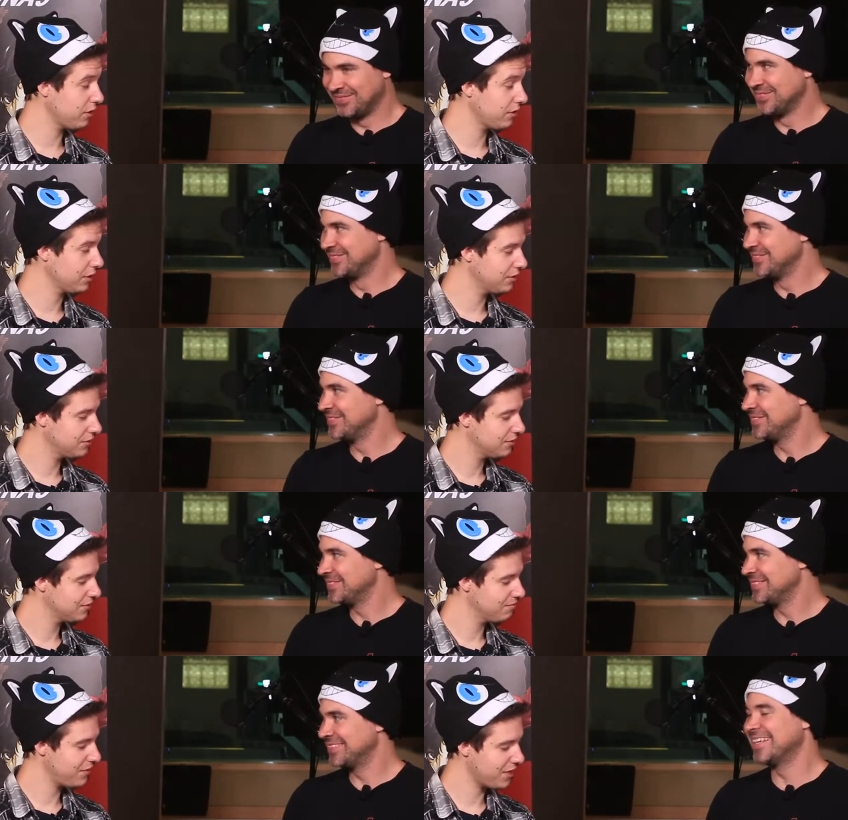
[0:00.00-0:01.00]
Speaker 1: we're going
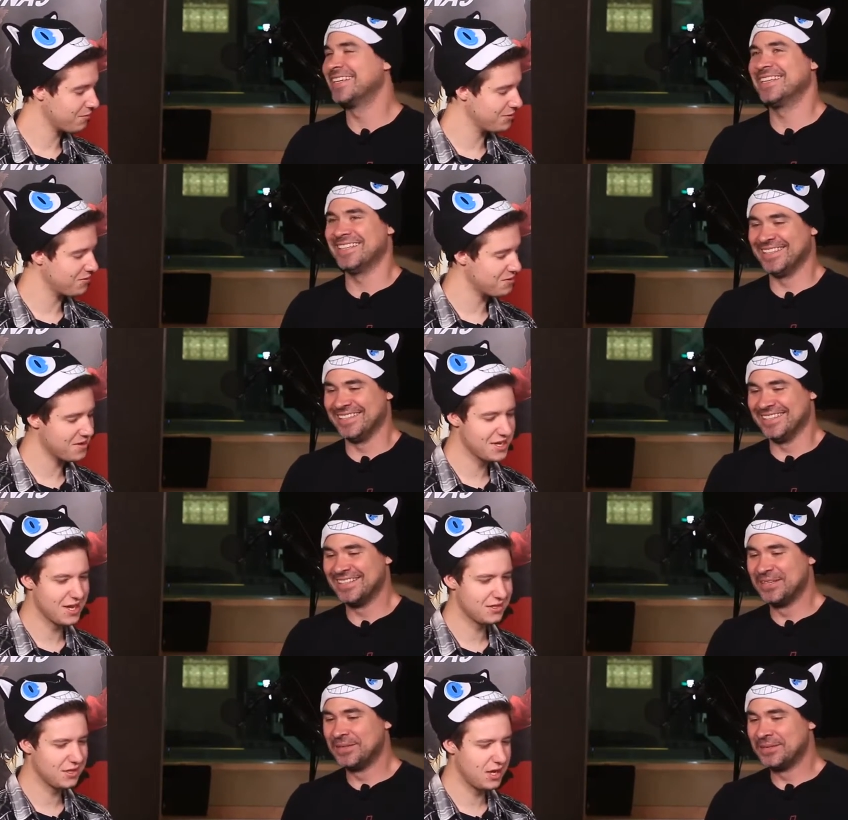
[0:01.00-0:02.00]
backwards order, I
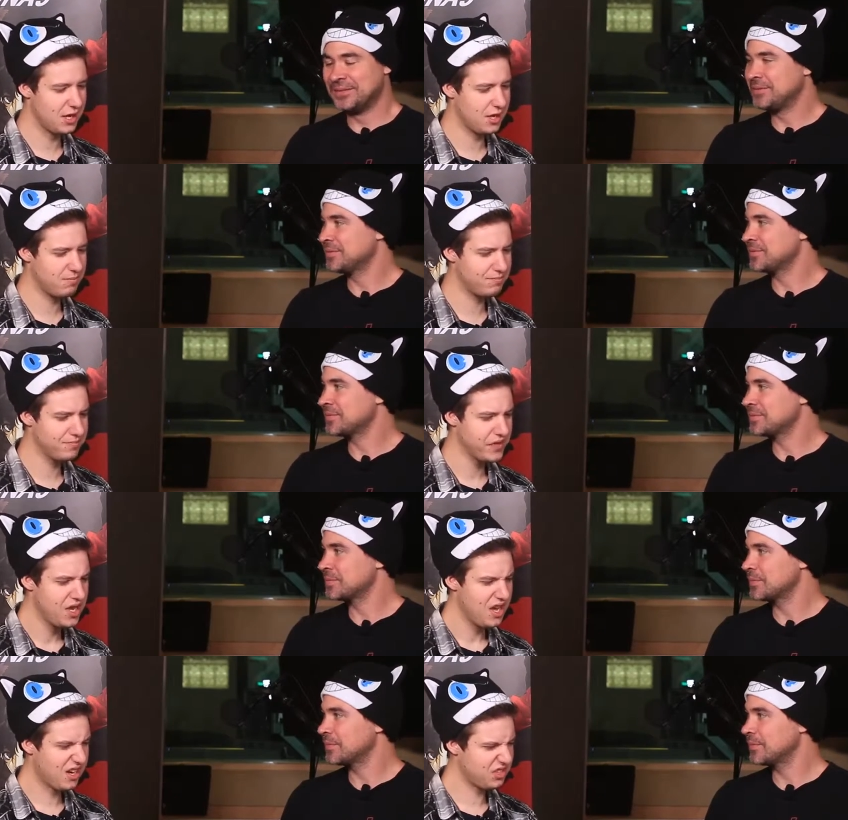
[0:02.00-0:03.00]
guess.
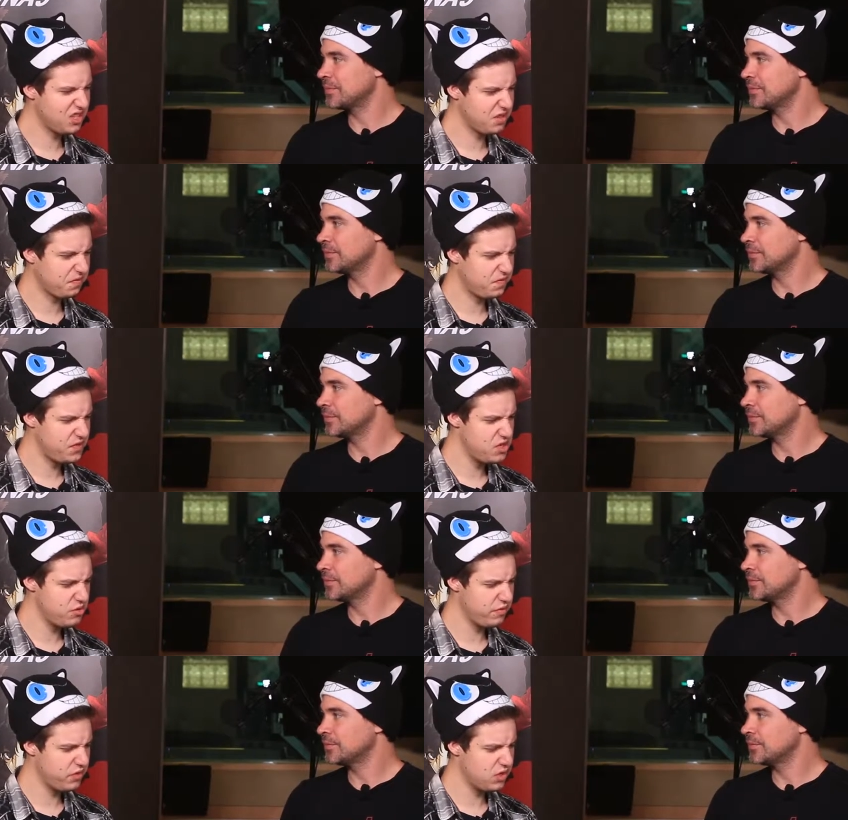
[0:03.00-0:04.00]
I've seen a
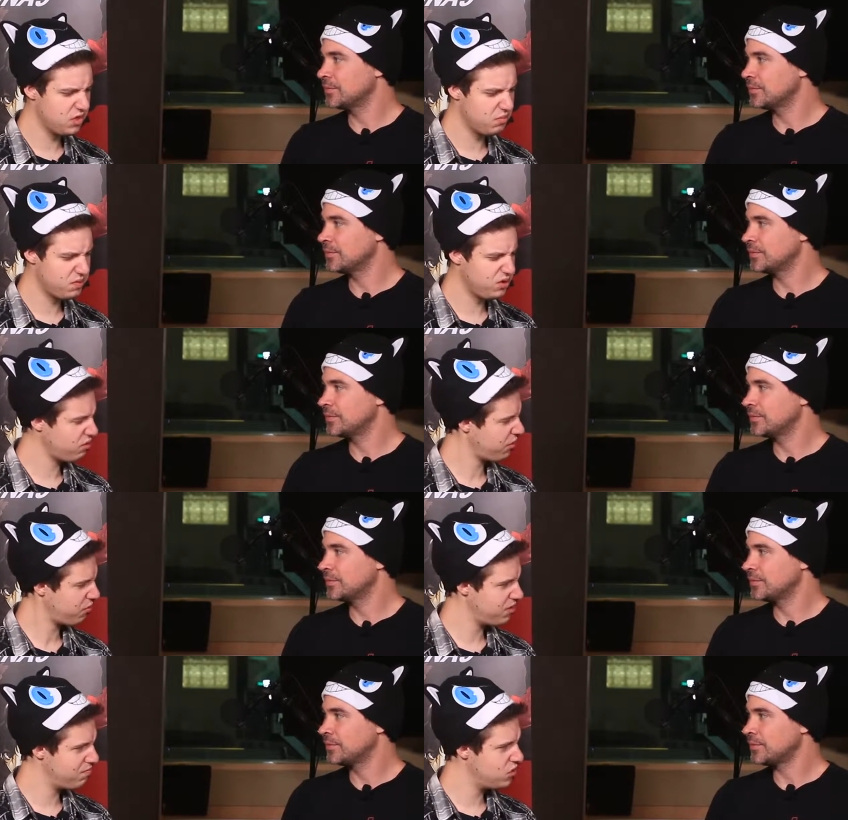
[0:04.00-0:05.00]
few of the Persona
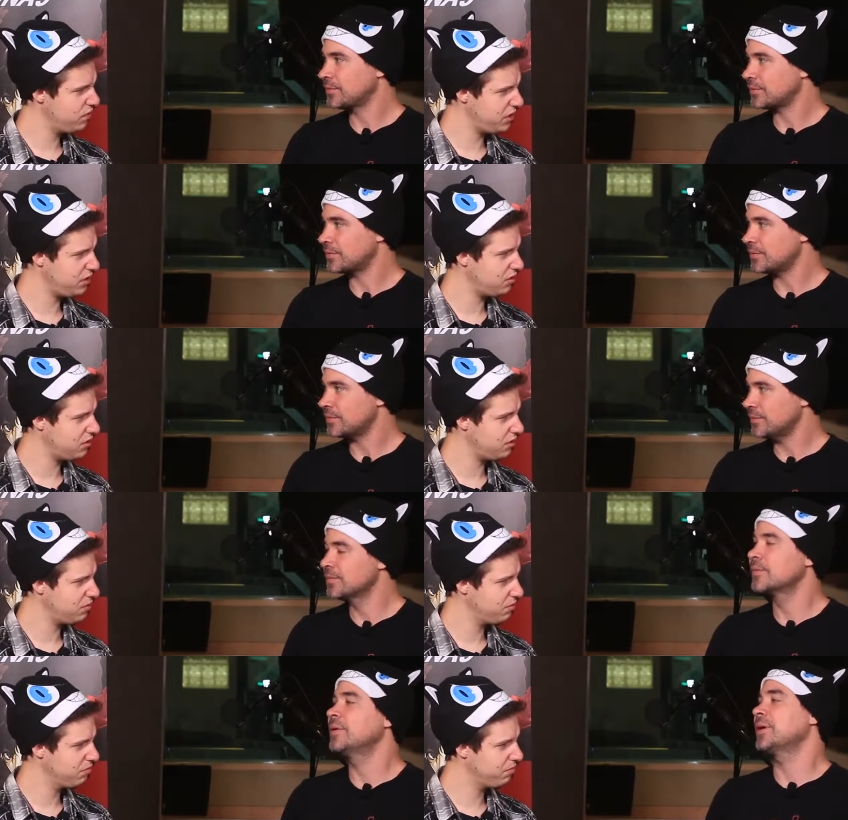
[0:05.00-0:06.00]
3
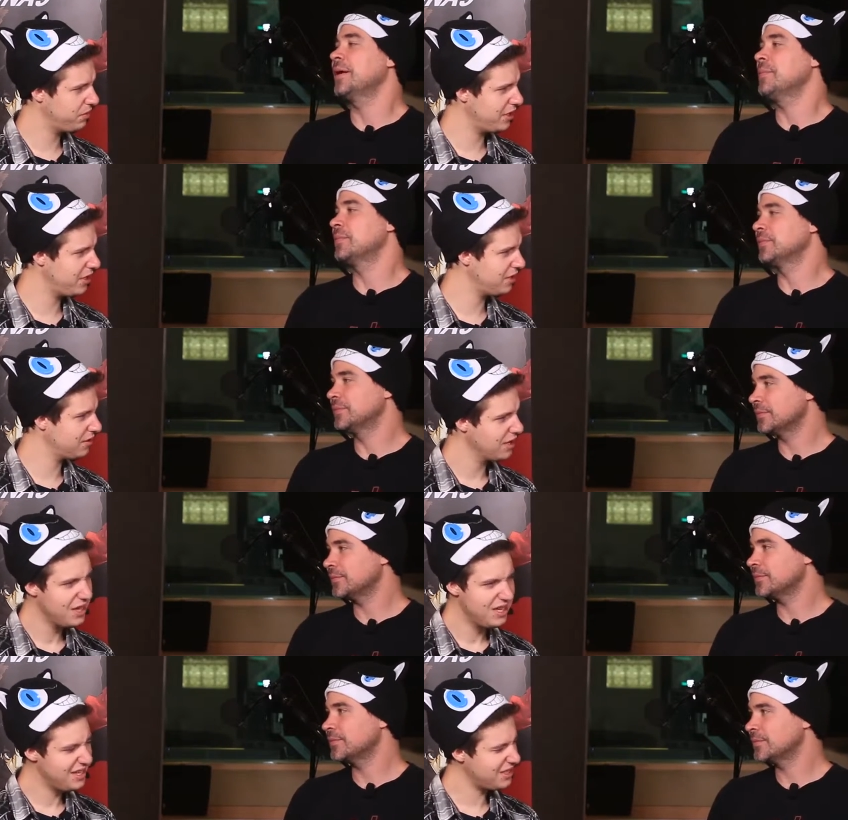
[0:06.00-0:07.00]
movies,
Speaker 2: but
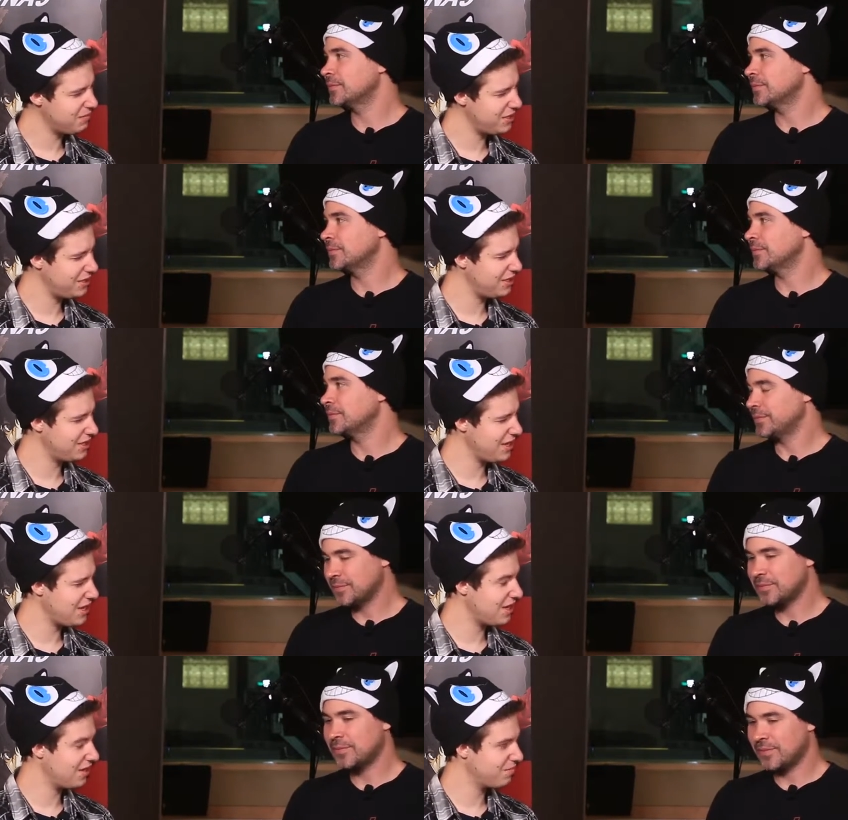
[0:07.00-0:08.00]
Speaker 1: that's about it,
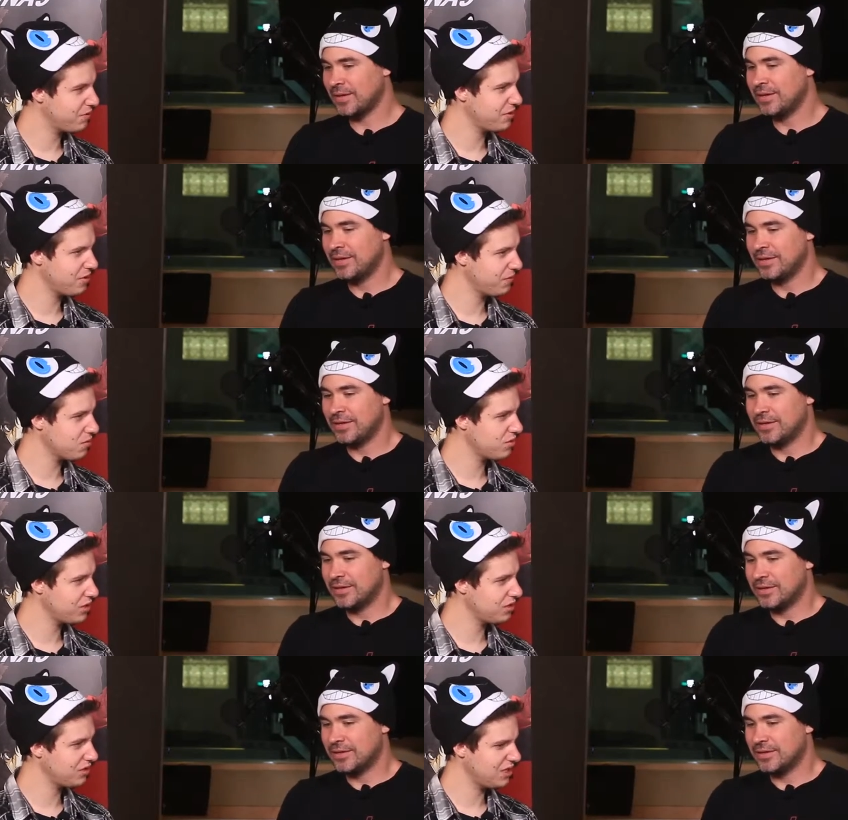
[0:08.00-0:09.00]
yeah. Persona 4
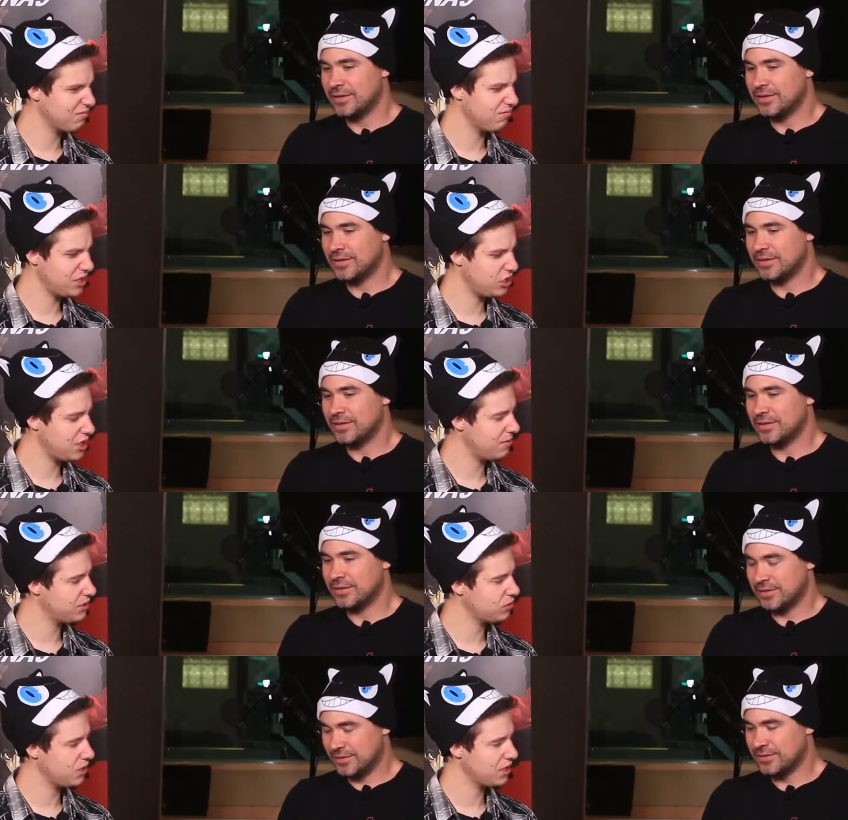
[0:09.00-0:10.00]
was just like my
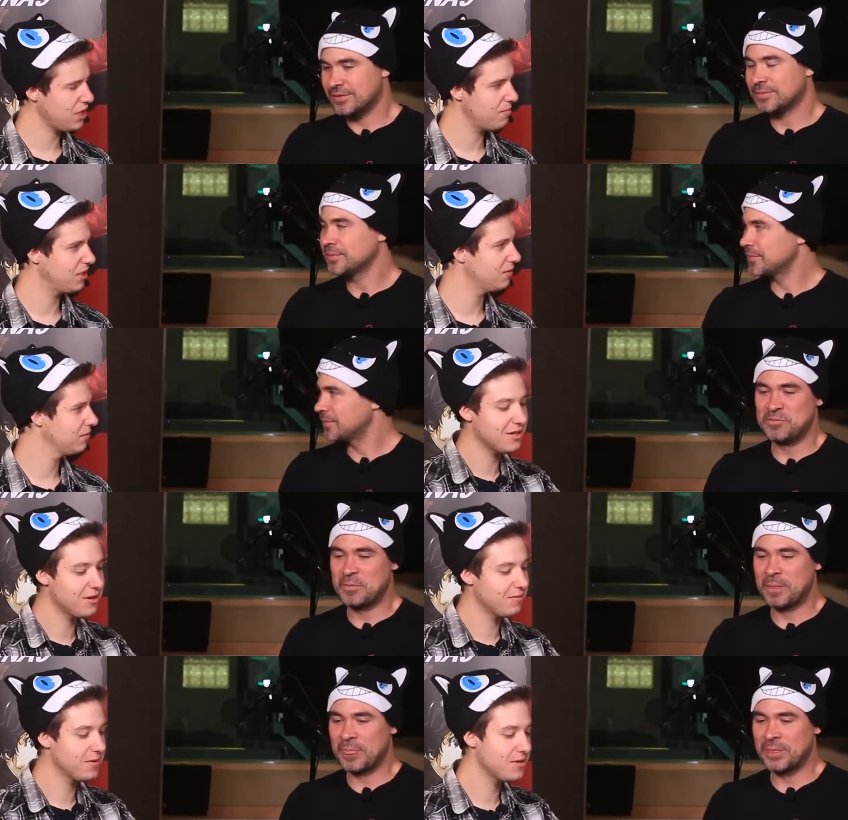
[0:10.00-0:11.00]
jam, that's where I came in.
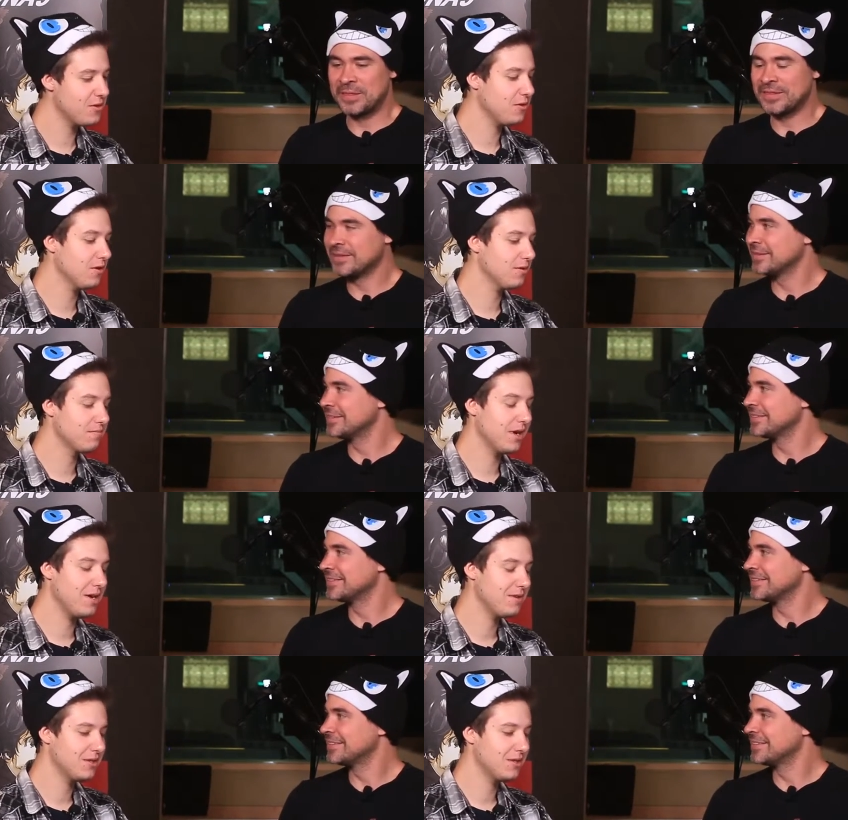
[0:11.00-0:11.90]
So for Norm, I